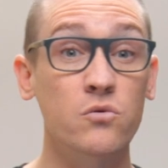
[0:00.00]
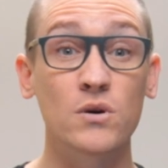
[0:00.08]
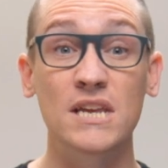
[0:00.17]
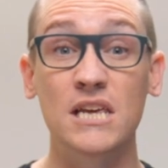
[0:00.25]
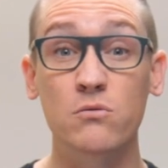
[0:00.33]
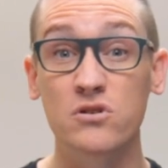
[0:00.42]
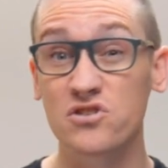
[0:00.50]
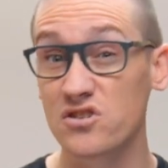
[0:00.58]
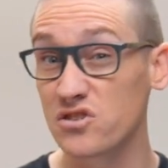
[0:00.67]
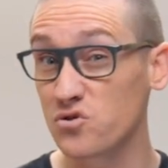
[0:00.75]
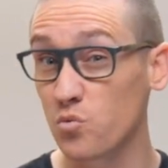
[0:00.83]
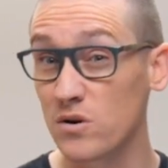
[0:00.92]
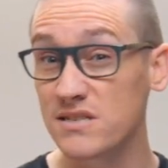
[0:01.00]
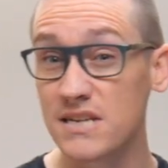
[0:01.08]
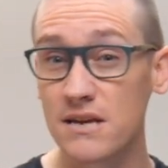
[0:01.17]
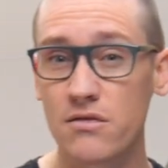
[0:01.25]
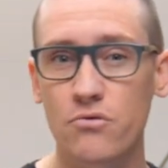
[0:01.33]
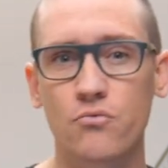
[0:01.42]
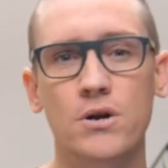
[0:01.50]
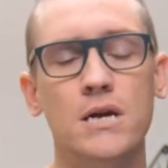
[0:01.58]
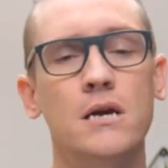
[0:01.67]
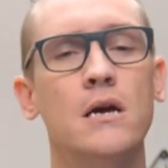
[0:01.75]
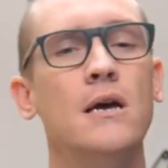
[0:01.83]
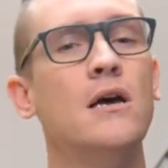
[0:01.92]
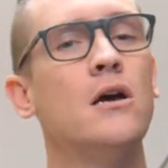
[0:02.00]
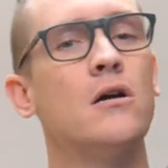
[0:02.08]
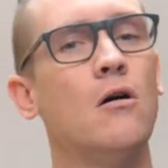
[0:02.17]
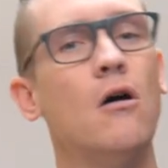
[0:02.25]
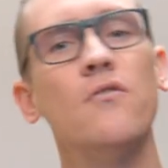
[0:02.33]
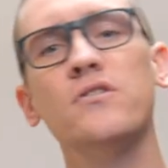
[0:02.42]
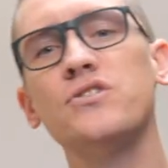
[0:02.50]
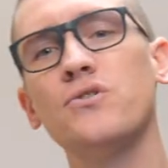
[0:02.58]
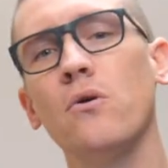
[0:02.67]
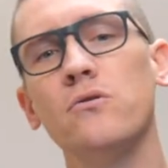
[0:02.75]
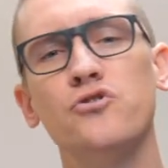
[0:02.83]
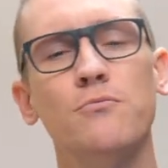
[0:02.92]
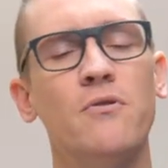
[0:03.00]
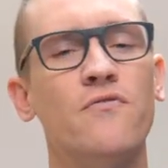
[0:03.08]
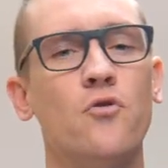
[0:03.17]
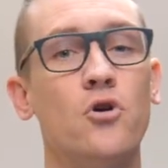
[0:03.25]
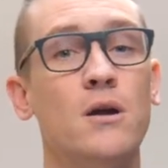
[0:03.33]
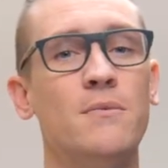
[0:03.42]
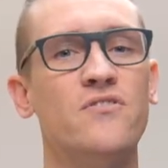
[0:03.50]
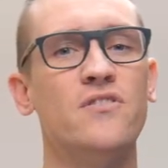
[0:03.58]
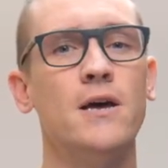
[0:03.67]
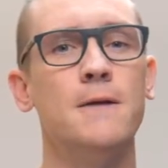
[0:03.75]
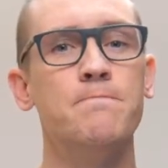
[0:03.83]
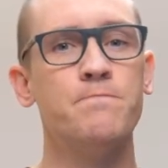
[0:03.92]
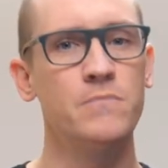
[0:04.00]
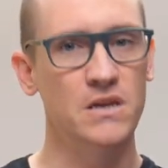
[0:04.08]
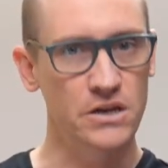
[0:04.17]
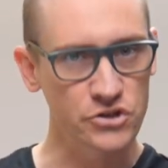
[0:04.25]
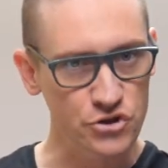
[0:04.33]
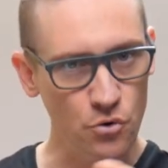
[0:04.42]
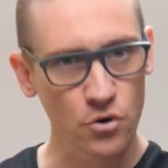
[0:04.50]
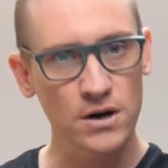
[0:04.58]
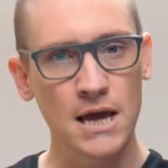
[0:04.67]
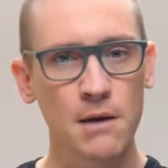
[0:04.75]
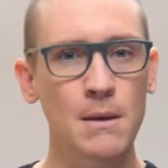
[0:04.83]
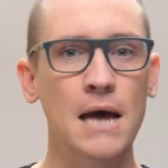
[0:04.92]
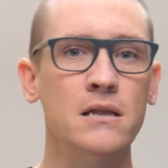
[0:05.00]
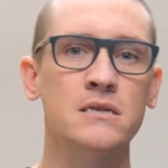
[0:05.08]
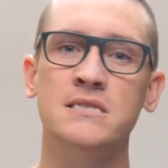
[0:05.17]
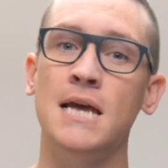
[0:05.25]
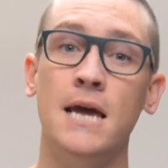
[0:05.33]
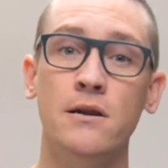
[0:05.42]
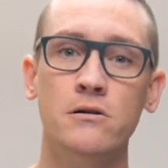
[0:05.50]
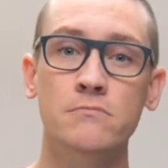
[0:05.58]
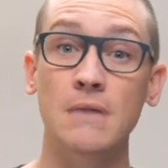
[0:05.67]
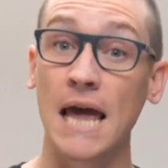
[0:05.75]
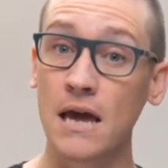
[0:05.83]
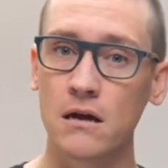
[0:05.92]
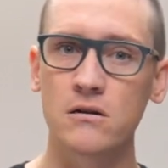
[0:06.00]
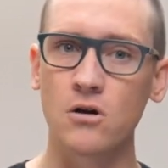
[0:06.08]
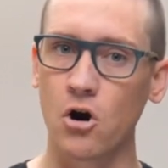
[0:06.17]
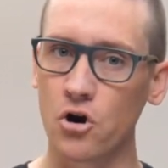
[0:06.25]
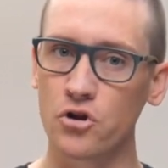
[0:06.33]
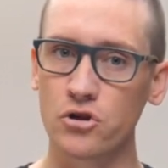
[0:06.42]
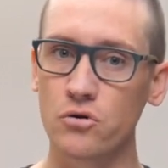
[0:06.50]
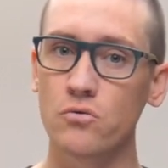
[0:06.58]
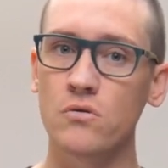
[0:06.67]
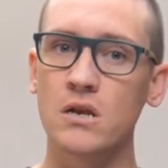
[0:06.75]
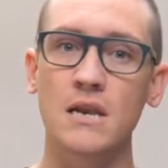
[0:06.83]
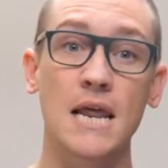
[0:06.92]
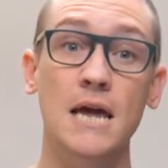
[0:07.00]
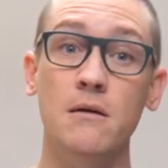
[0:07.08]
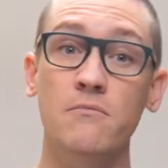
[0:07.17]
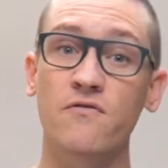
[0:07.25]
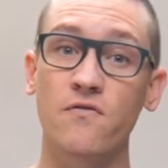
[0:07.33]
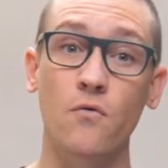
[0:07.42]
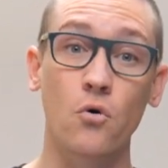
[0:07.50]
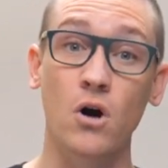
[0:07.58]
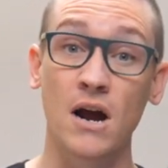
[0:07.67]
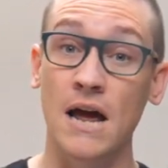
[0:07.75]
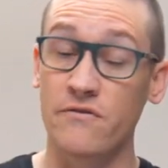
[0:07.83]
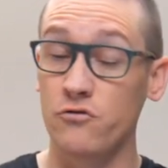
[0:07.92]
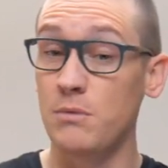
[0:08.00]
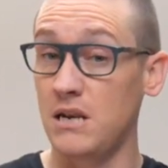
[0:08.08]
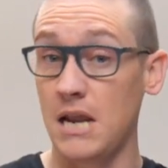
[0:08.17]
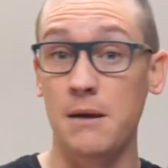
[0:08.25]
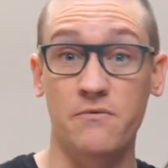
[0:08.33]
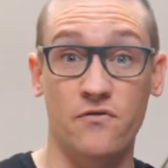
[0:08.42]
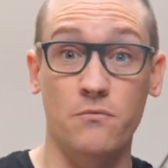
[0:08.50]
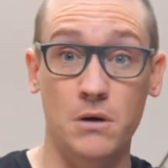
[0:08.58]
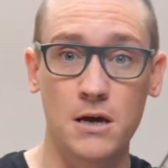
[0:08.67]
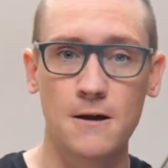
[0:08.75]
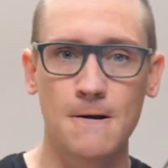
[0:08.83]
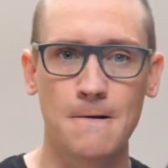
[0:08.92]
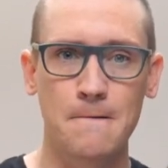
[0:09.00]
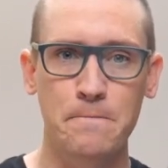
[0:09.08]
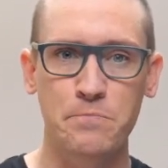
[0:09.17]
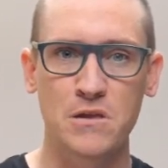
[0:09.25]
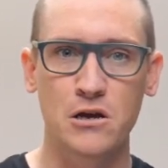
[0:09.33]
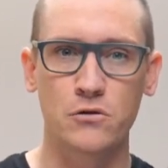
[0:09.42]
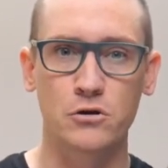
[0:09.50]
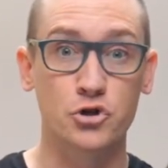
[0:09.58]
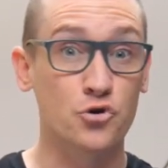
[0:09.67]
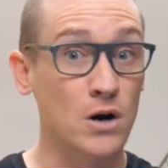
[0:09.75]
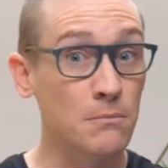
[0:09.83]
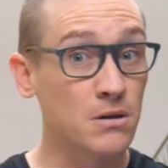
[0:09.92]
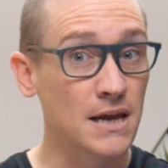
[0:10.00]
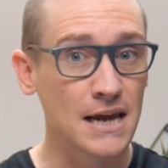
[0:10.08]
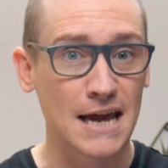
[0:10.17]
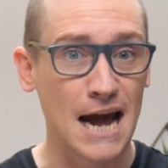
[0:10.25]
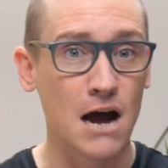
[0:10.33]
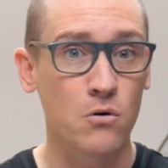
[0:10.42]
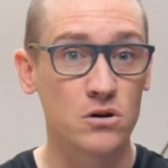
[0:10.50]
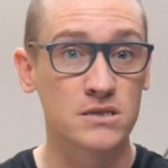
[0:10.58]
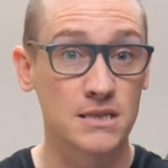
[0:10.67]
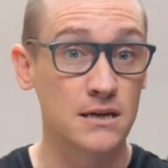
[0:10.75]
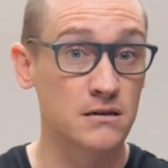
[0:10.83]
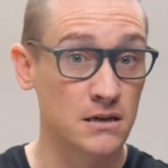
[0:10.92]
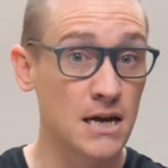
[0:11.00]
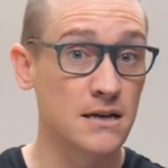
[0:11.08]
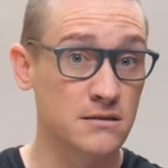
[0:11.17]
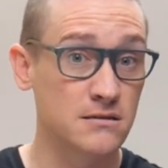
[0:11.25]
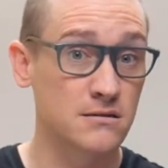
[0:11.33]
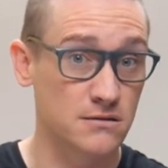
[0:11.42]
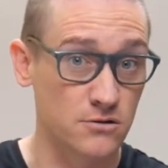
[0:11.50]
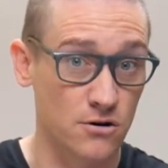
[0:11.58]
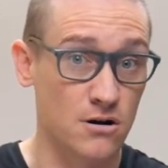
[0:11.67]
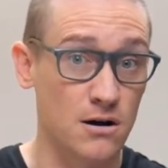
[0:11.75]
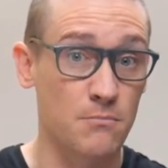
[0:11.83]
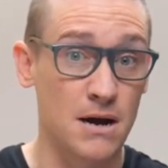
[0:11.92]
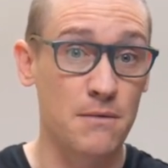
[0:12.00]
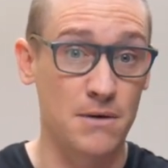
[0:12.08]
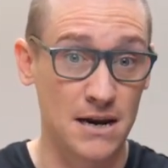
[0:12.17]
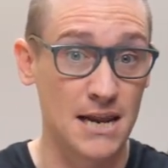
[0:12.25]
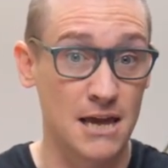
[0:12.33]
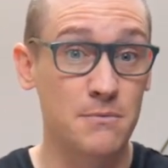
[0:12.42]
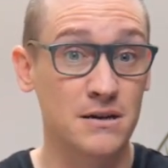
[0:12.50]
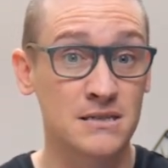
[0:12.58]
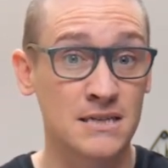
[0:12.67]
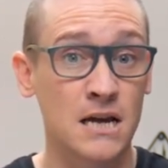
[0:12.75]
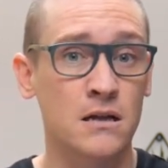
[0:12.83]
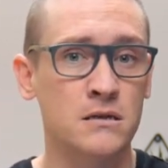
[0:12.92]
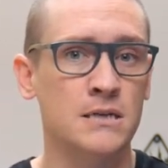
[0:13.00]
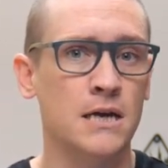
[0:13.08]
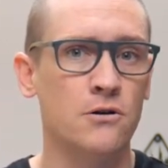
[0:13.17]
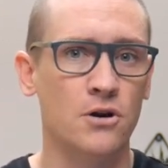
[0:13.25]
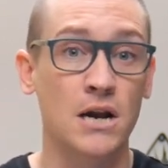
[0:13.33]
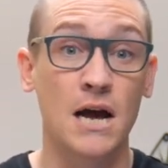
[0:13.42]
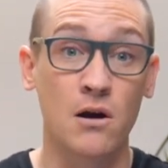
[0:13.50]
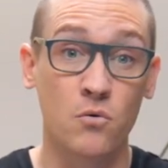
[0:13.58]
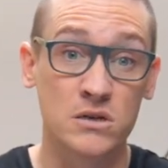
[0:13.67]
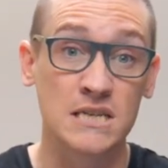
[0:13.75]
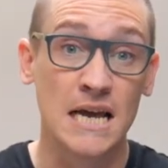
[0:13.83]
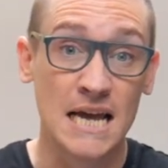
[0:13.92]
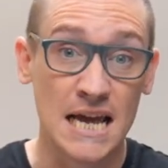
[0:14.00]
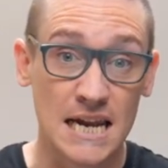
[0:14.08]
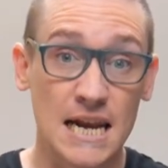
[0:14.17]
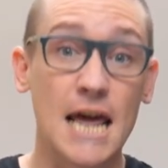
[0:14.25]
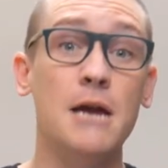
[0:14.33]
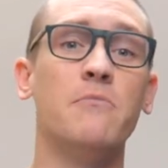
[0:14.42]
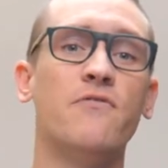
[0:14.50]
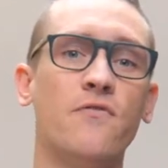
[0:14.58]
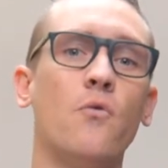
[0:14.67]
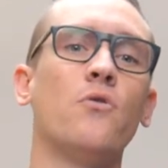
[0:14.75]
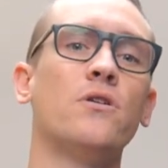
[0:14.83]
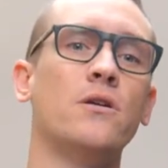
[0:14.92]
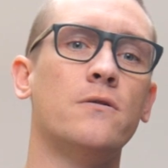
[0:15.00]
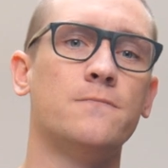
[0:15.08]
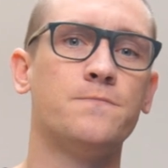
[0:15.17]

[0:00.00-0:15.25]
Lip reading: when he was just 23, called the soldier before him and said, "Is your name Alexander? And have you been named for me?" The trembling coward said, "Yes, sir, my name is Alexander, and I was named for you."